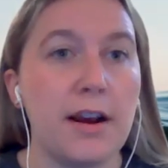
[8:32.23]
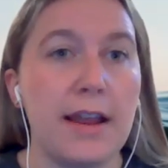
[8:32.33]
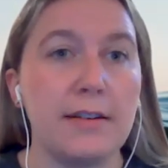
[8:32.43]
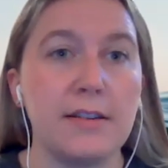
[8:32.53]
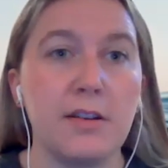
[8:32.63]

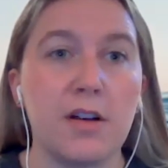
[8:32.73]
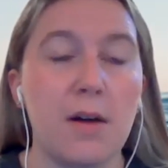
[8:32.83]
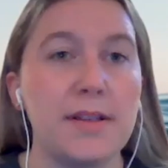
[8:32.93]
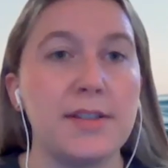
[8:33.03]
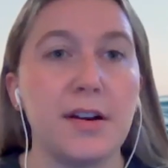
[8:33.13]
and they'll
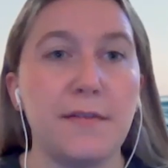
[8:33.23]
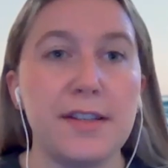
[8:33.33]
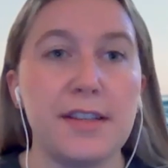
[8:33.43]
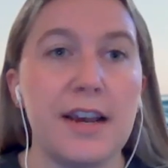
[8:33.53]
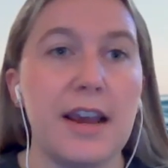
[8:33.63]
come and
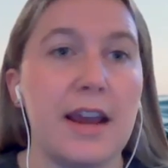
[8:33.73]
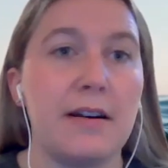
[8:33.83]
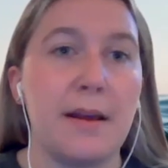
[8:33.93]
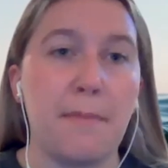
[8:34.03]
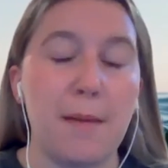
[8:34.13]
service it and
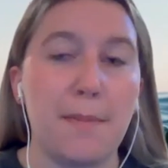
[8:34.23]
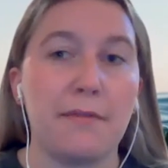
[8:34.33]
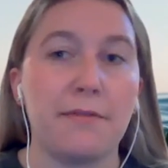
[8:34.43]
pop off